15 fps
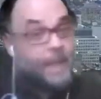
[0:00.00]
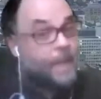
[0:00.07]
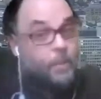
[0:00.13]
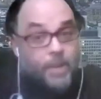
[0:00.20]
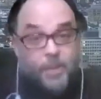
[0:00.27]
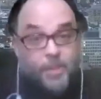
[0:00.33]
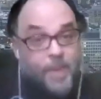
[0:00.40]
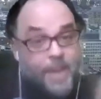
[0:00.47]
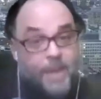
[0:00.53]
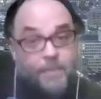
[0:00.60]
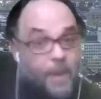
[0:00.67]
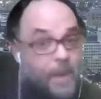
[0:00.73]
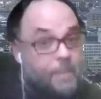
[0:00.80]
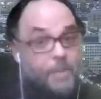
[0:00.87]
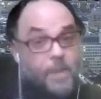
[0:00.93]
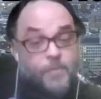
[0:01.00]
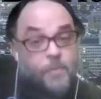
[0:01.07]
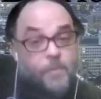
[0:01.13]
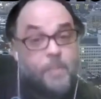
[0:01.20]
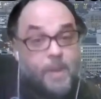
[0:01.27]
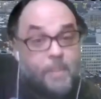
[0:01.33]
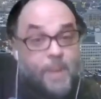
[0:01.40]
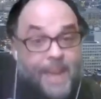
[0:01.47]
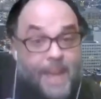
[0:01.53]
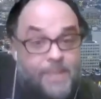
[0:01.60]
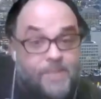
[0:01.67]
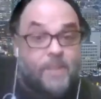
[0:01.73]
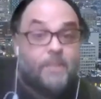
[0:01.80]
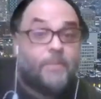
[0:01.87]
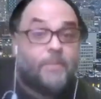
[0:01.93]
and I want to thank you very much for being my
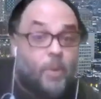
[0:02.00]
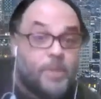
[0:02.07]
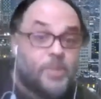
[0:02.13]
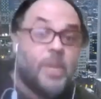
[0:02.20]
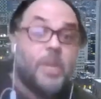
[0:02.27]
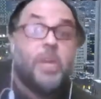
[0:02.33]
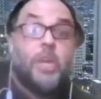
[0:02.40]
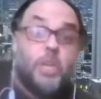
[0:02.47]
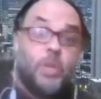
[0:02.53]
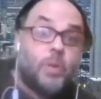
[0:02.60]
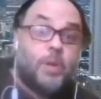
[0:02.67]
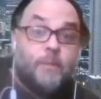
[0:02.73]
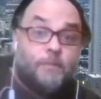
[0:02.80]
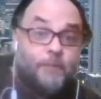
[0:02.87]
guest. And of course, you can